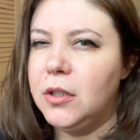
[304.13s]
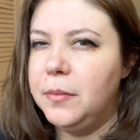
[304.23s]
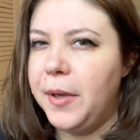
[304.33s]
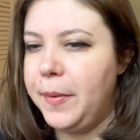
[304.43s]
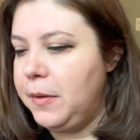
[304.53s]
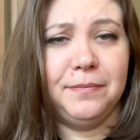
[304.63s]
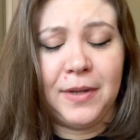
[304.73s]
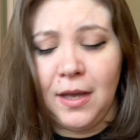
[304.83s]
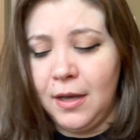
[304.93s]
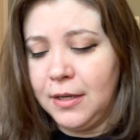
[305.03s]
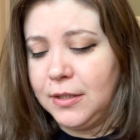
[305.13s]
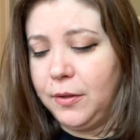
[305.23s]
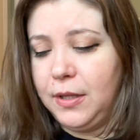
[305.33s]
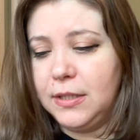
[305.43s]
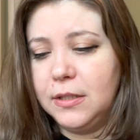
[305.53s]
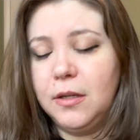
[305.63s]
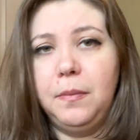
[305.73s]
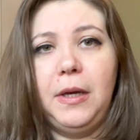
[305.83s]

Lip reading: maybe. So this is going to